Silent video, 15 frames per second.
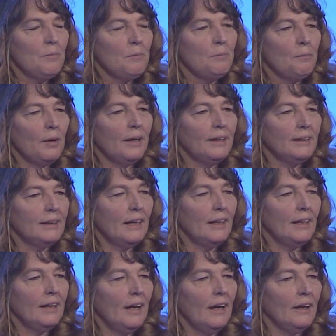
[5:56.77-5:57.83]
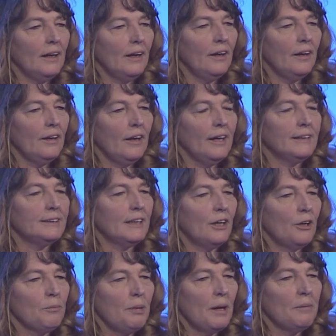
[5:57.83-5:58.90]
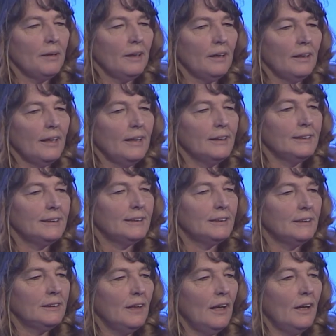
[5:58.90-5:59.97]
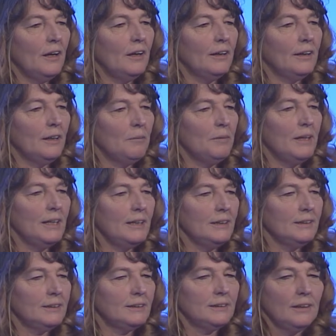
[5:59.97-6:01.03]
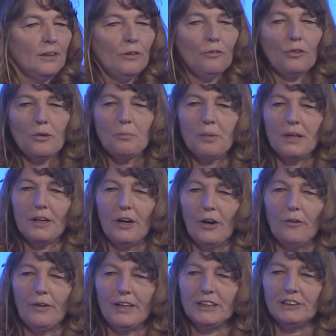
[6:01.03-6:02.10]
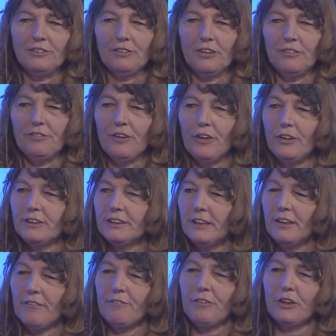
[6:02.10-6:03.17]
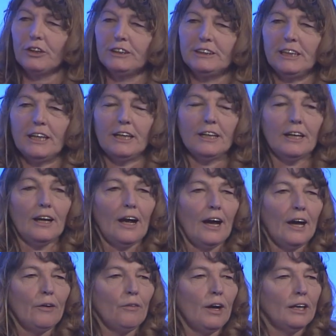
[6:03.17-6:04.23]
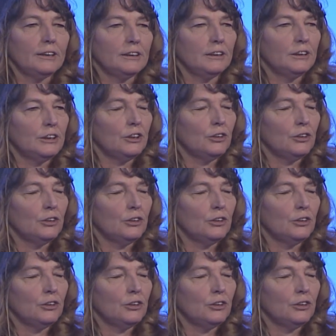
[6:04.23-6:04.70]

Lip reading: But then again, I sit on public lands committees. We're big OHV folks. And the first day that I walked into